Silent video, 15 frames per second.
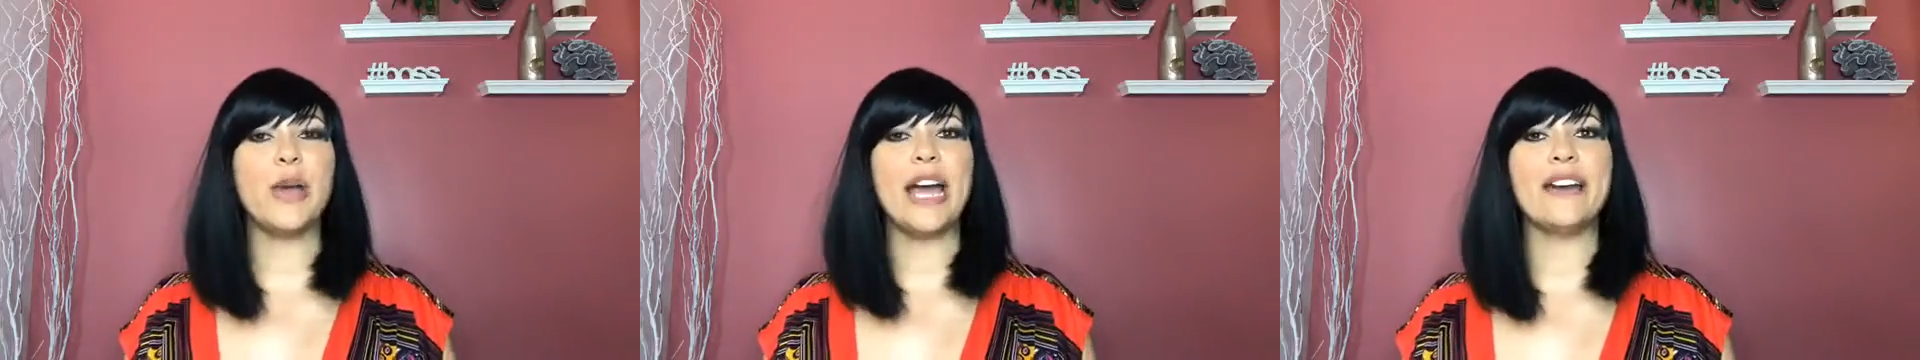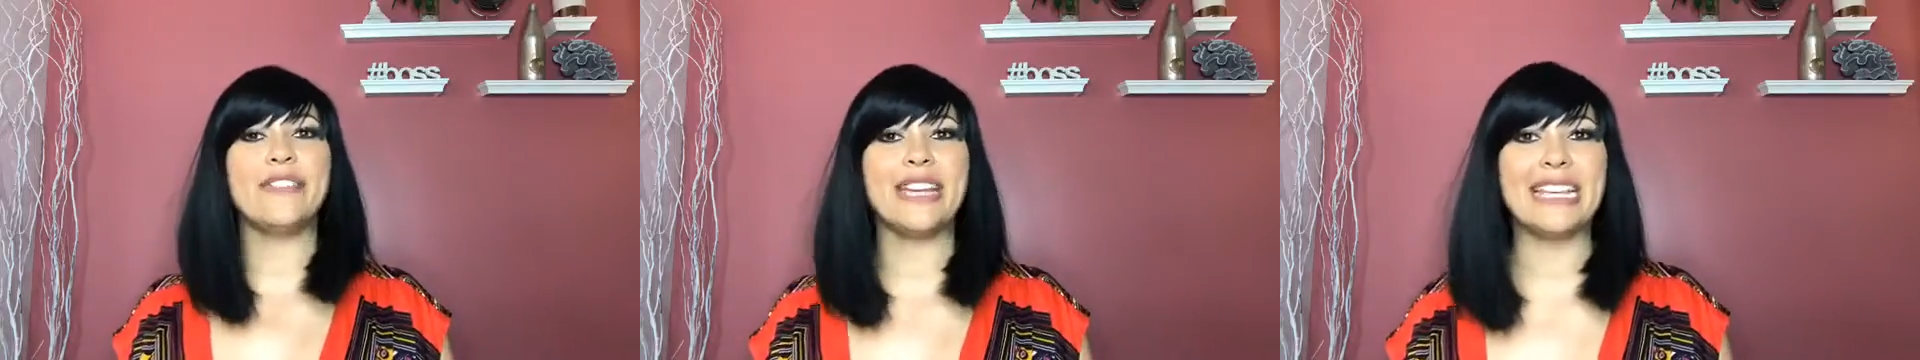
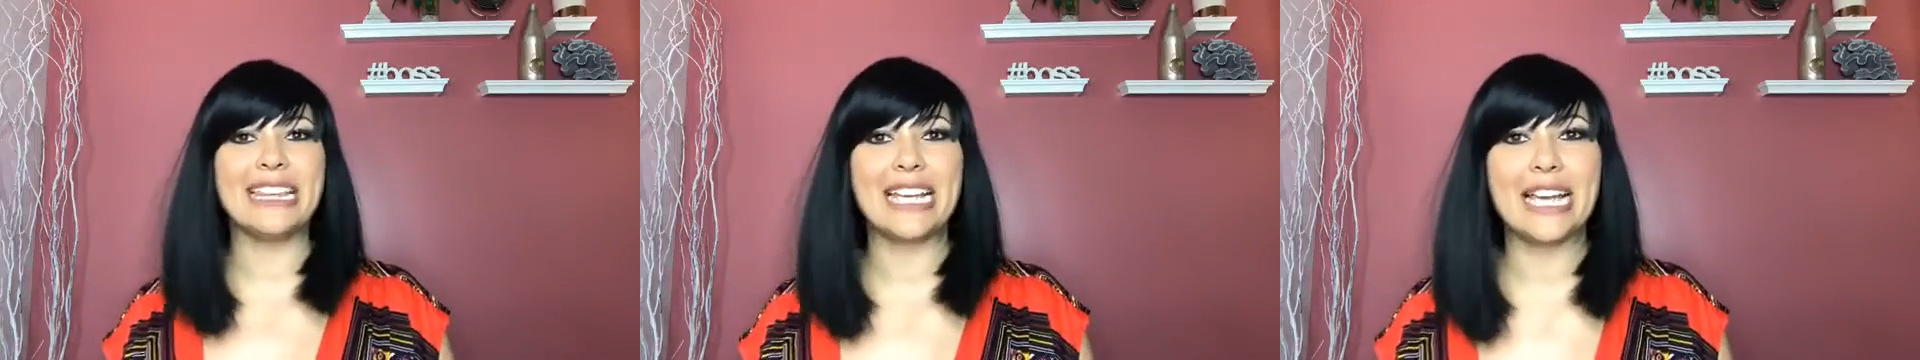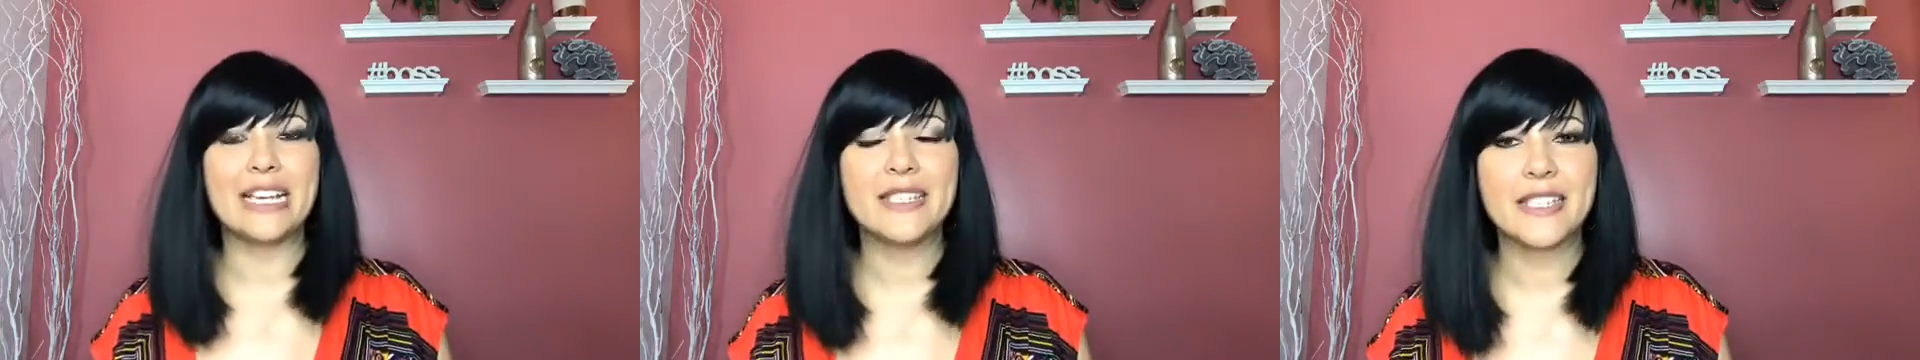have a
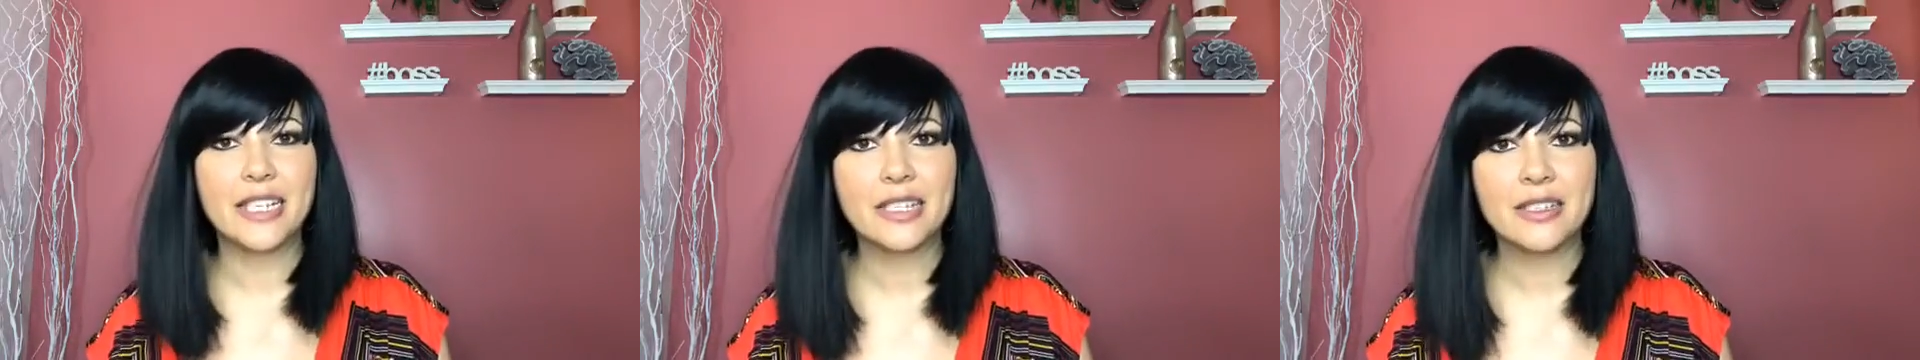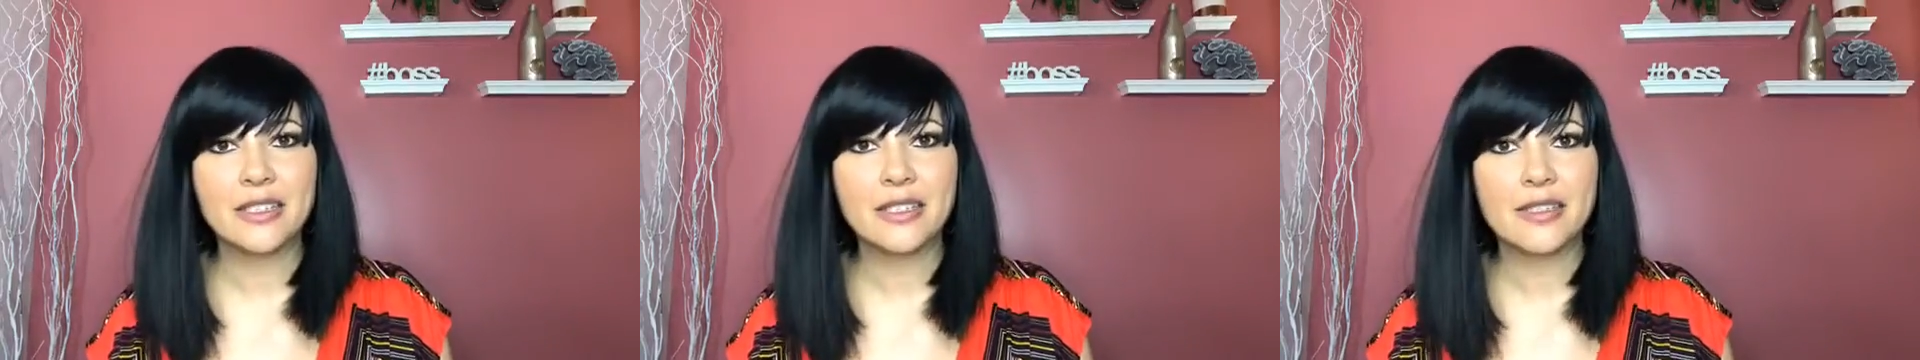
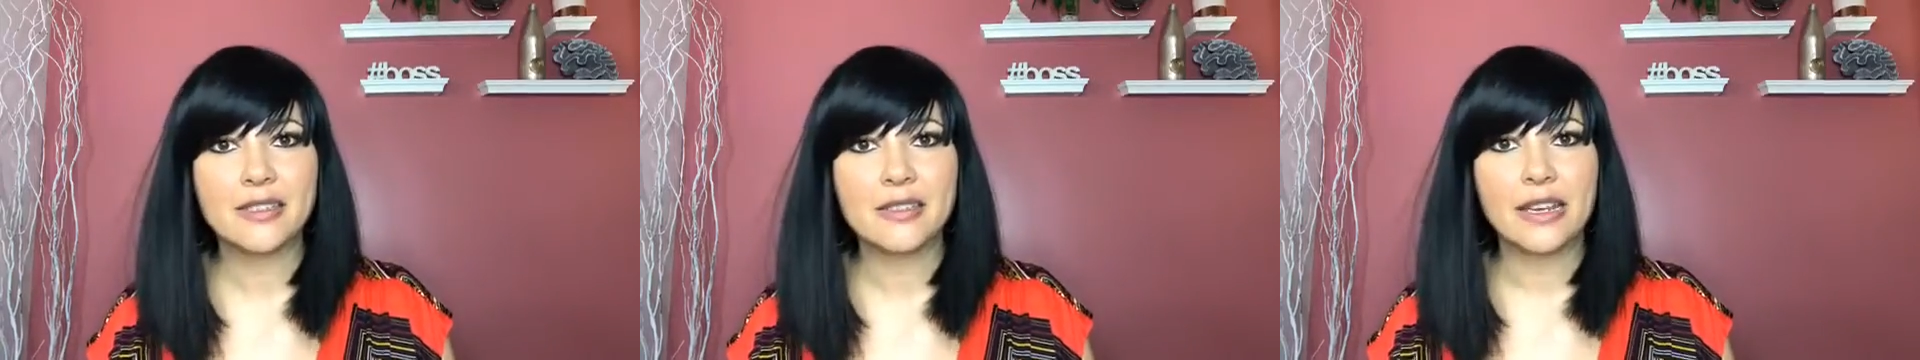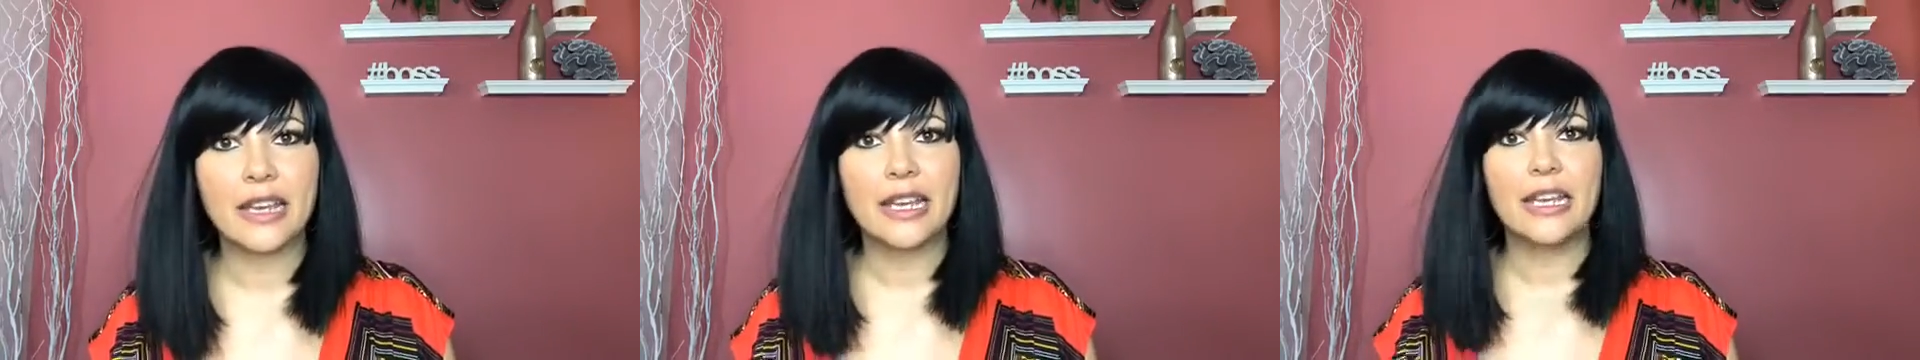license